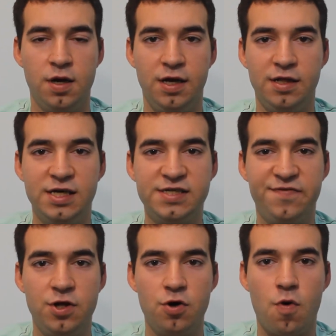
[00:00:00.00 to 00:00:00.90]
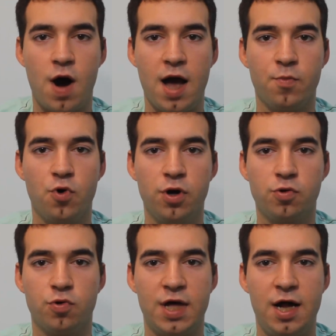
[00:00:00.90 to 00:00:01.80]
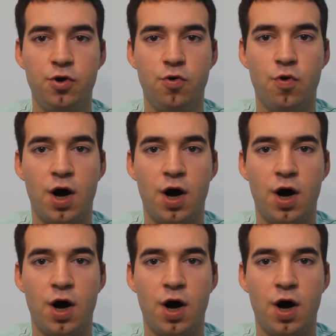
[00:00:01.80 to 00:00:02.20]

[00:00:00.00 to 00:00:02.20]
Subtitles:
In this video I'm going to tell you